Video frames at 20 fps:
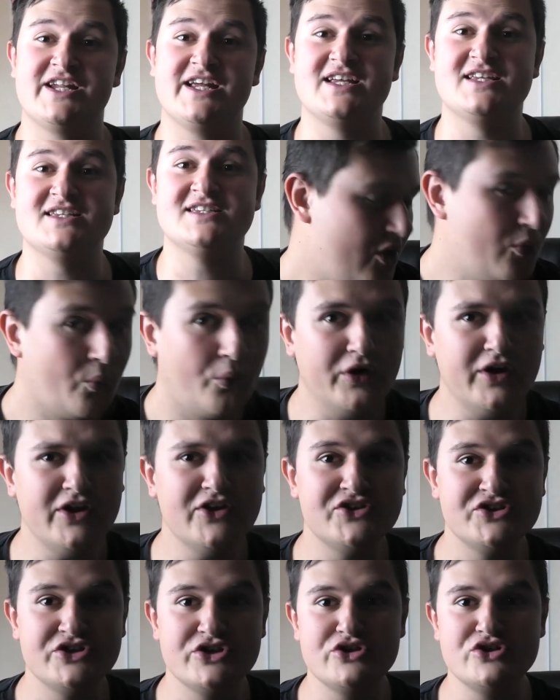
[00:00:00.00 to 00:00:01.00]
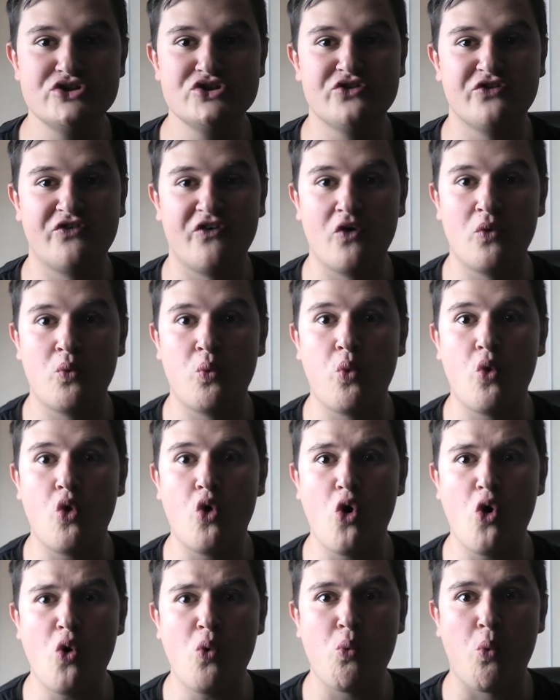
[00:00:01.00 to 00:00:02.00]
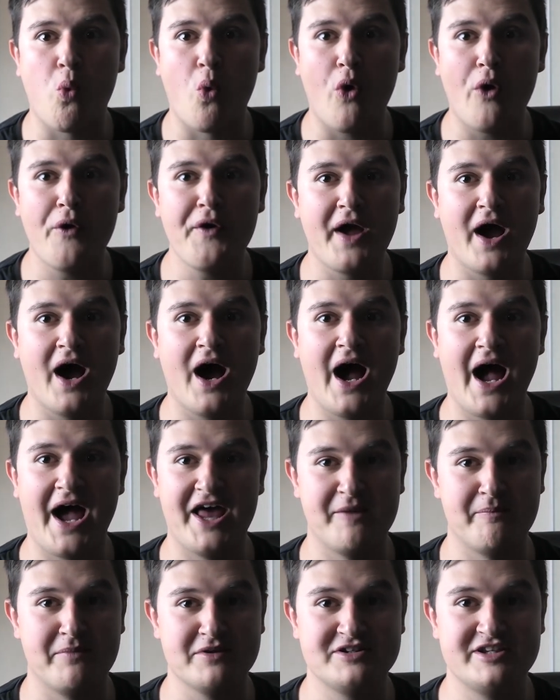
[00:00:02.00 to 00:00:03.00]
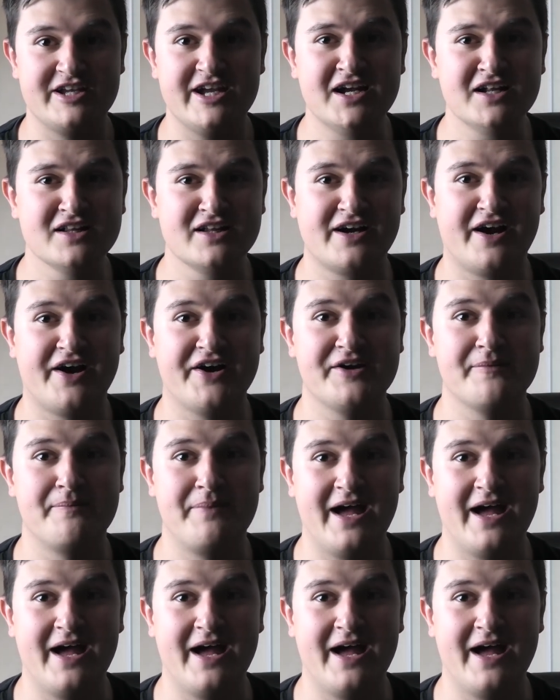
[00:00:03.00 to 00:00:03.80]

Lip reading: is, what is used for warm water and a particular kind of